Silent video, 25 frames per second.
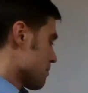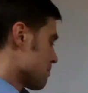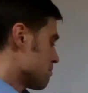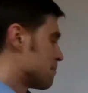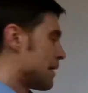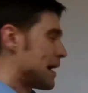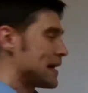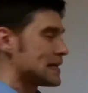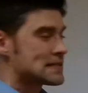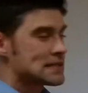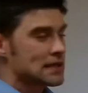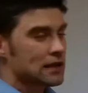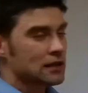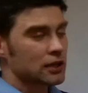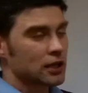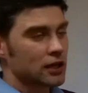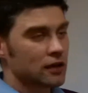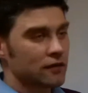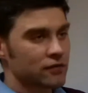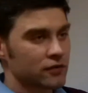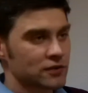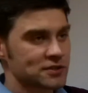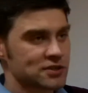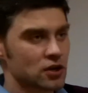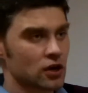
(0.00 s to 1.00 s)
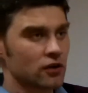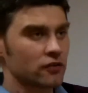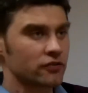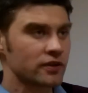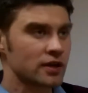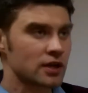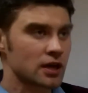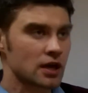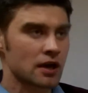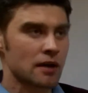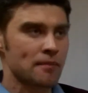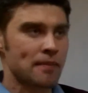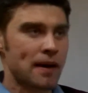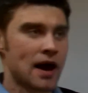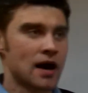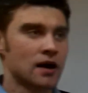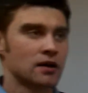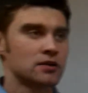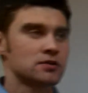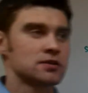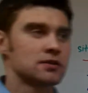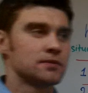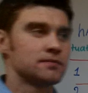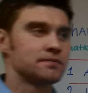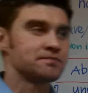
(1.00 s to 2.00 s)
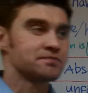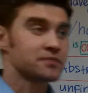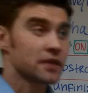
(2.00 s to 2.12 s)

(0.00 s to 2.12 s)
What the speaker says: Basically, if you start thinking about,